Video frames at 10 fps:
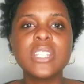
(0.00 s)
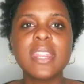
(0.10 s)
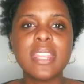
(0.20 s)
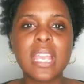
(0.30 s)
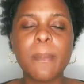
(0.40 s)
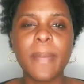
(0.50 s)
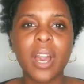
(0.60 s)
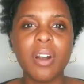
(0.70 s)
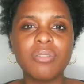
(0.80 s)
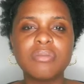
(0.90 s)
to think
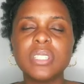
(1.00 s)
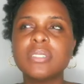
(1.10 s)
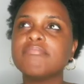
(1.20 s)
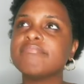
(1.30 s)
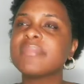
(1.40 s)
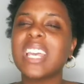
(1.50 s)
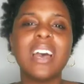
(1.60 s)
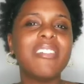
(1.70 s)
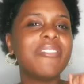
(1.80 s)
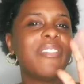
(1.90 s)
about
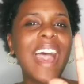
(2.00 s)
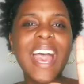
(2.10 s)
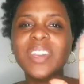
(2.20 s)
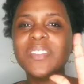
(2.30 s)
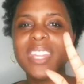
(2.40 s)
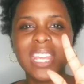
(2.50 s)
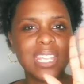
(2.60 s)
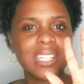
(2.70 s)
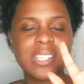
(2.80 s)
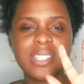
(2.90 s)
5
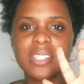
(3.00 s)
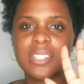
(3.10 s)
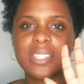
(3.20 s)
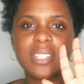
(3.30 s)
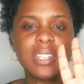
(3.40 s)
things.